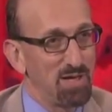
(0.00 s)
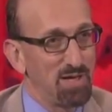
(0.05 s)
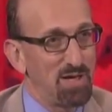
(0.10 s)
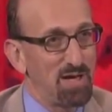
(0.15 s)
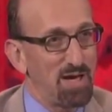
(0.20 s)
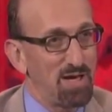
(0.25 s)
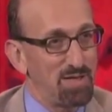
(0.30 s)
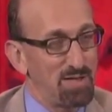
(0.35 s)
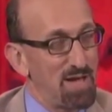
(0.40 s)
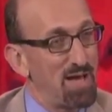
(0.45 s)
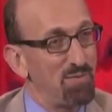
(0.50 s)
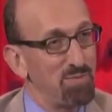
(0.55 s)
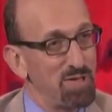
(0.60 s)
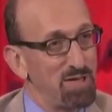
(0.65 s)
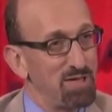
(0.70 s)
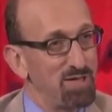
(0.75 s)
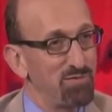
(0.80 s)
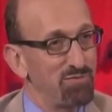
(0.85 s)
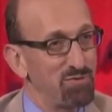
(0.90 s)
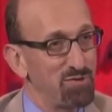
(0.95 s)
And how many
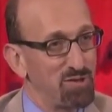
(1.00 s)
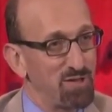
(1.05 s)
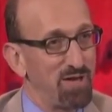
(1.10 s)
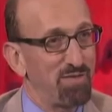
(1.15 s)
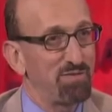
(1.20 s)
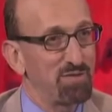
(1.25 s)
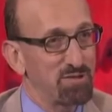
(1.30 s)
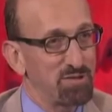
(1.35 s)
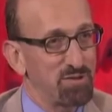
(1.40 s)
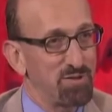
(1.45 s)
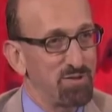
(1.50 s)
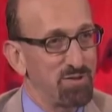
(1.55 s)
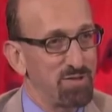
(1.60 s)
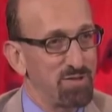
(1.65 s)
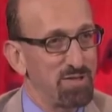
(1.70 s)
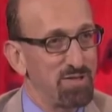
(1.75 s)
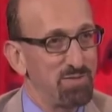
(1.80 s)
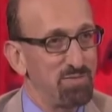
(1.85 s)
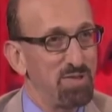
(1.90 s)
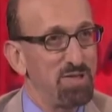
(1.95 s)
different levels are there
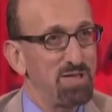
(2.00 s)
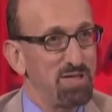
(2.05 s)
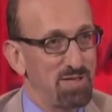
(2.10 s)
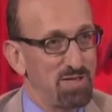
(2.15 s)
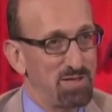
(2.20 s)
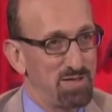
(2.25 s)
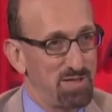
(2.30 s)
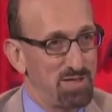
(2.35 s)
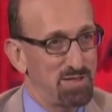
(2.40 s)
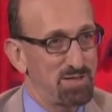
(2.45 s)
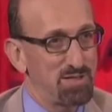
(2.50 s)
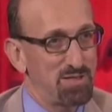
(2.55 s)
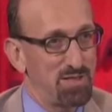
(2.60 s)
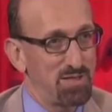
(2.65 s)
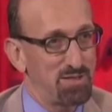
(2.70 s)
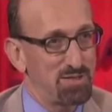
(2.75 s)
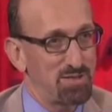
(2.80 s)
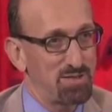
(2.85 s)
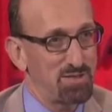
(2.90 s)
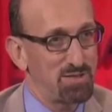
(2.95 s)
going to be on the
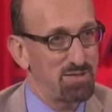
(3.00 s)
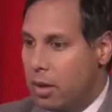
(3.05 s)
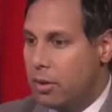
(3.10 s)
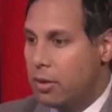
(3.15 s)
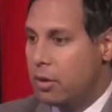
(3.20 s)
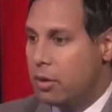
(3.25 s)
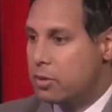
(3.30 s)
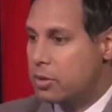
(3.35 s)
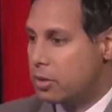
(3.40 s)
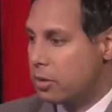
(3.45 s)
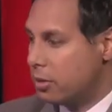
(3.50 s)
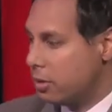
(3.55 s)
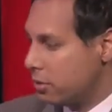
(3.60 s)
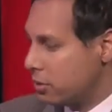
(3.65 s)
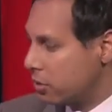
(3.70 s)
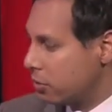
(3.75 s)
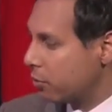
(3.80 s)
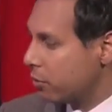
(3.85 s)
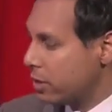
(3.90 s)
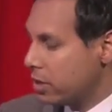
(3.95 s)
exchanges? There's
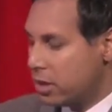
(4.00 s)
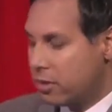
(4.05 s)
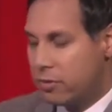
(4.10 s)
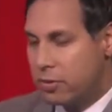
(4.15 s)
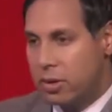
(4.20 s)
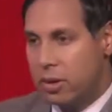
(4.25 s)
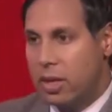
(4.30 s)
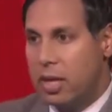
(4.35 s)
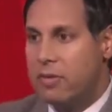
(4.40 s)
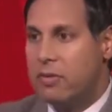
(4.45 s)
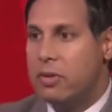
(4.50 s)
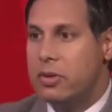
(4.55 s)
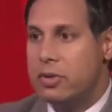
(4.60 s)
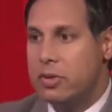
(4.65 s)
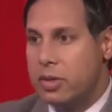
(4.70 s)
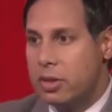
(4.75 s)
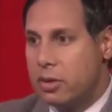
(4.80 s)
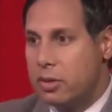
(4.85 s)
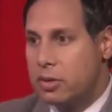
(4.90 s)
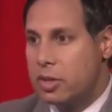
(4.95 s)
3 different
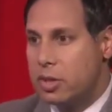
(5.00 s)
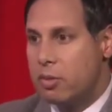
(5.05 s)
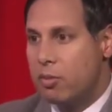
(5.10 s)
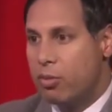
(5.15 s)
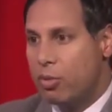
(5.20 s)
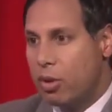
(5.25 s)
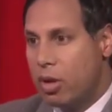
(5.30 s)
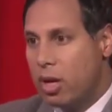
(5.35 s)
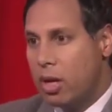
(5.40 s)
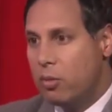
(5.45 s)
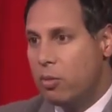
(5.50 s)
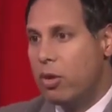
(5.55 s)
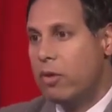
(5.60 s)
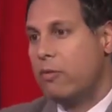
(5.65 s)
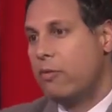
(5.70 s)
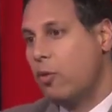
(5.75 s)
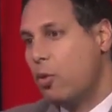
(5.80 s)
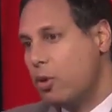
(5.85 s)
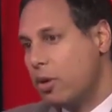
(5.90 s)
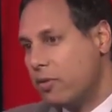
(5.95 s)
levels. There's the bronze, well, the
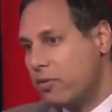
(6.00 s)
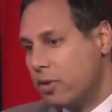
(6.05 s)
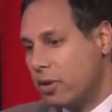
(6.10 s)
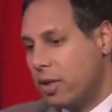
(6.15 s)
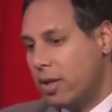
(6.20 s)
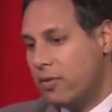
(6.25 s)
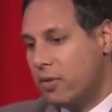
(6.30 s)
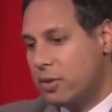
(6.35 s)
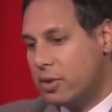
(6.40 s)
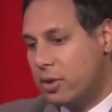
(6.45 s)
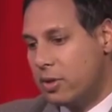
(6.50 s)
4 different levels.